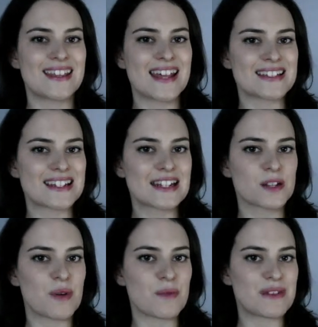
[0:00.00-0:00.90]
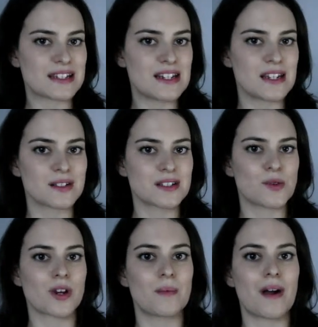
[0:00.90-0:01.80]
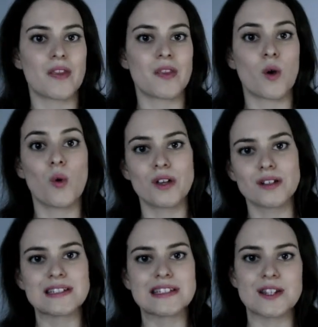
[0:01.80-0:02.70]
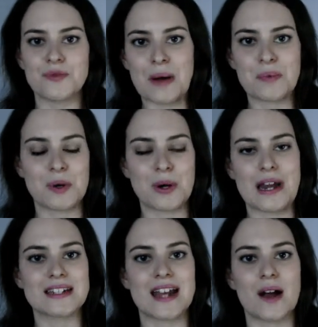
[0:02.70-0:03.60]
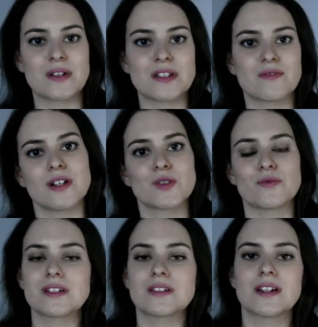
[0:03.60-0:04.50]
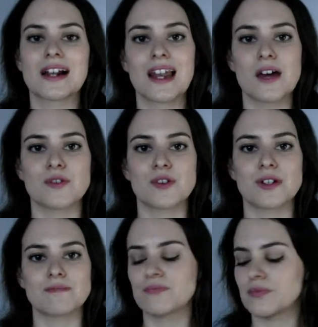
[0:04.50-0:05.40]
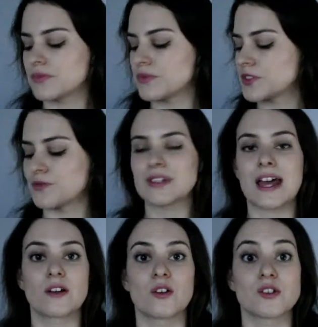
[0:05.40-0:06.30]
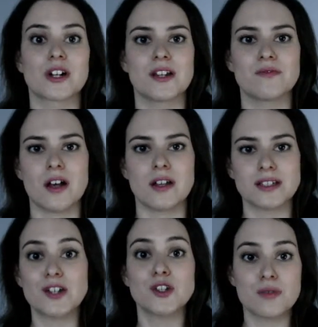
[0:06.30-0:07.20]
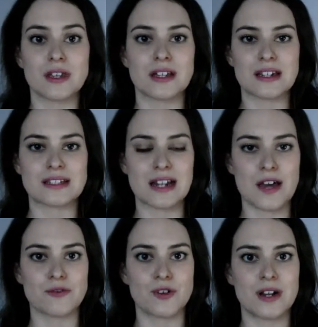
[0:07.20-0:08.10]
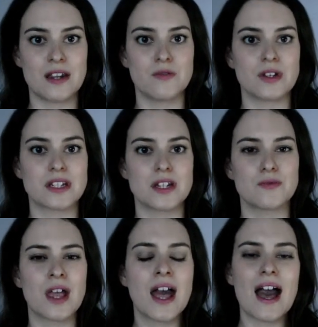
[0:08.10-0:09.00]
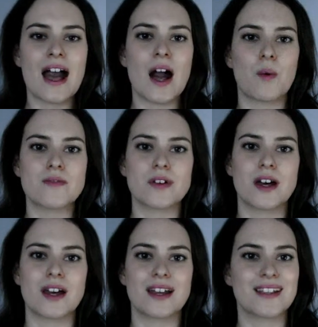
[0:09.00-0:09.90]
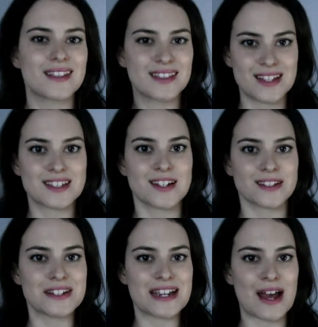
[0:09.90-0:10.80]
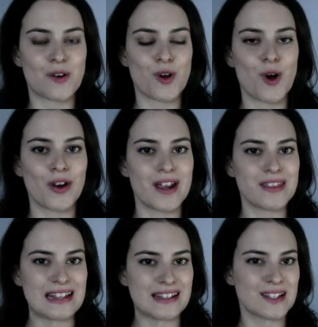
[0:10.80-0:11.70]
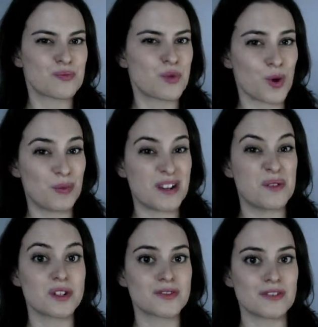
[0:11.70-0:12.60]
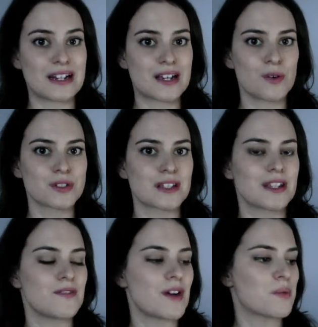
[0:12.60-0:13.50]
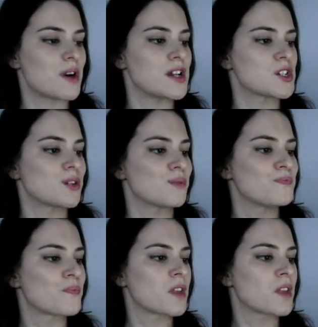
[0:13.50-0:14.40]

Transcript: that's a little bit misleading, talking about the oils that evaporate and how it's very sort of clever and sort of technologically advanced. I do think it is clever and innovative. However, this does contain alcohol and I think that's probably what's really causing the evaporation.